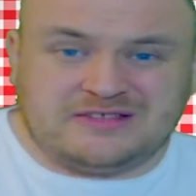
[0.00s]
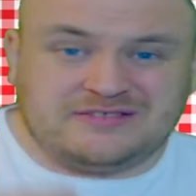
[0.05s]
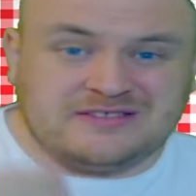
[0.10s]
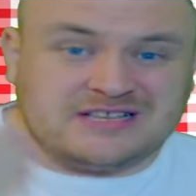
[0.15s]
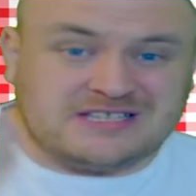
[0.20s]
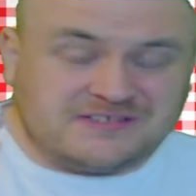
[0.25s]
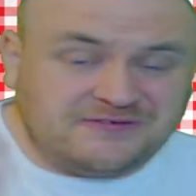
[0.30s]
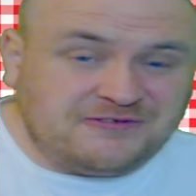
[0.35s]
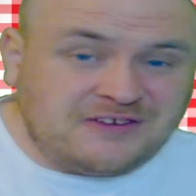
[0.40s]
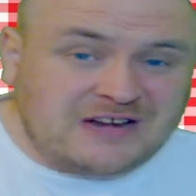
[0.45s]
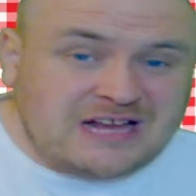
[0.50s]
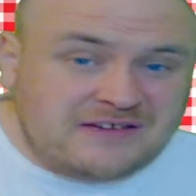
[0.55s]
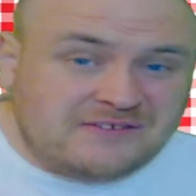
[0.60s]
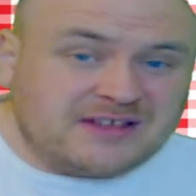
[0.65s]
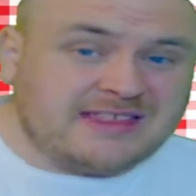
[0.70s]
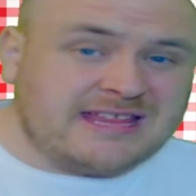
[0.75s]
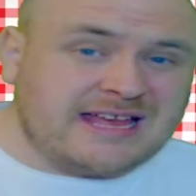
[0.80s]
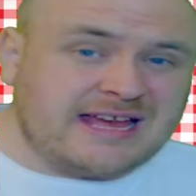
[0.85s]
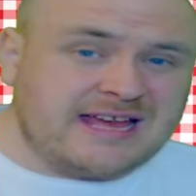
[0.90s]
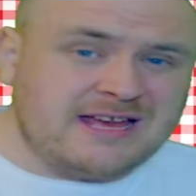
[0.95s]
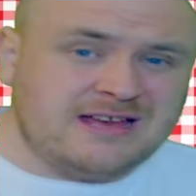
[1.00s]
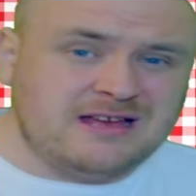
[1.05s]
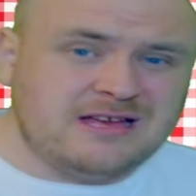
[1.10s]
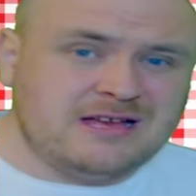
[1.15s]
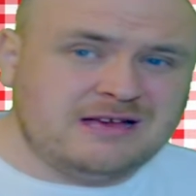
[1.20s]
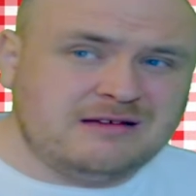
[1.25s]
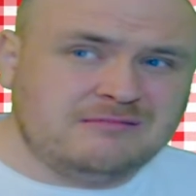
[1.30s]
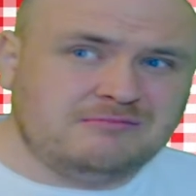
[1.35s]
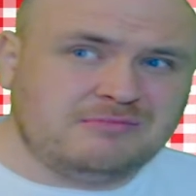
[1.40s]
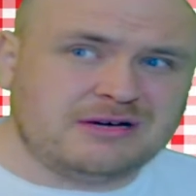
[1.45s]
There's flavor there,
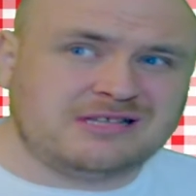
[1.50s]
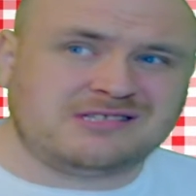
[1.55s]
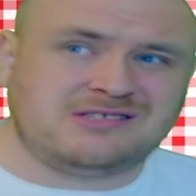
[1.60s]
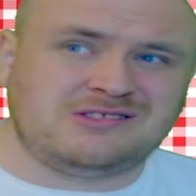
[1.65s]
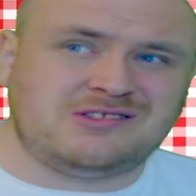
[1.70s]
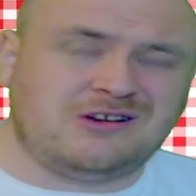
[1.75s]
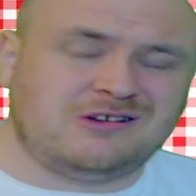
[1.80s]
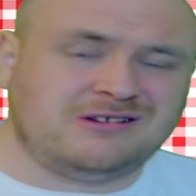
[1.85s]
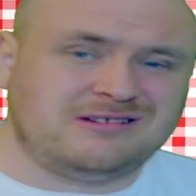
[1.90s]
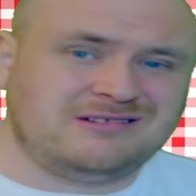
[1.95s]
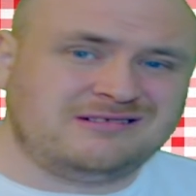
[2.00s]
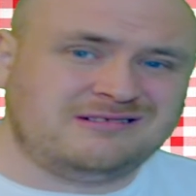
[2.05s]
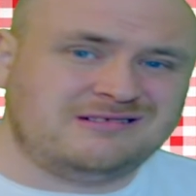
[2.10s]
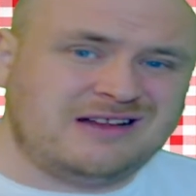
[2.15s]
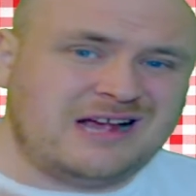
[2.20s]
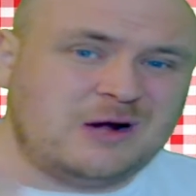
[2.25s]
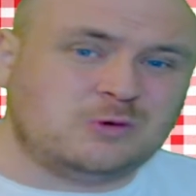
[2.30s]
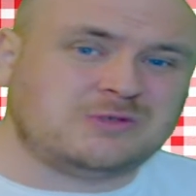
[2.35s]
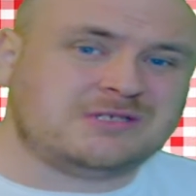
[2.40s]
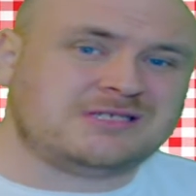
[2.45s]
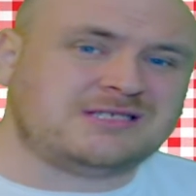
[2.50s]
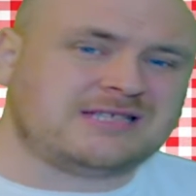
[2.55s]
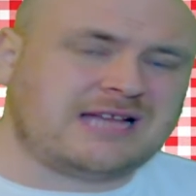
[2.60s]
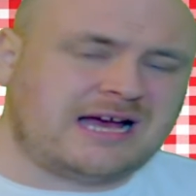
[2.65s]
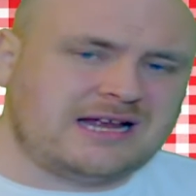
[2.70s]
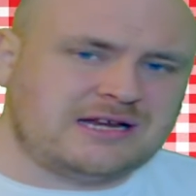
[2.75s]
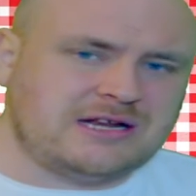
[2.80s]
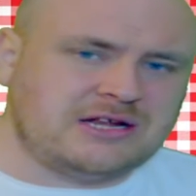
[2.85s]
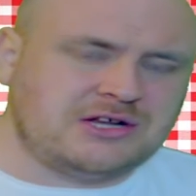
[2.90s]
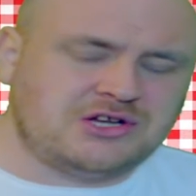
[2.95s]
but it's not
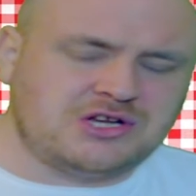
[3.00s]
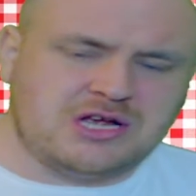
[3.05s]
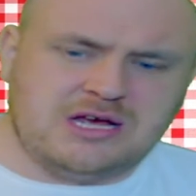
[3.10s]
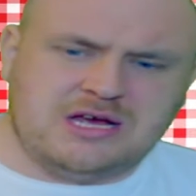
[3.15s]
outstanding.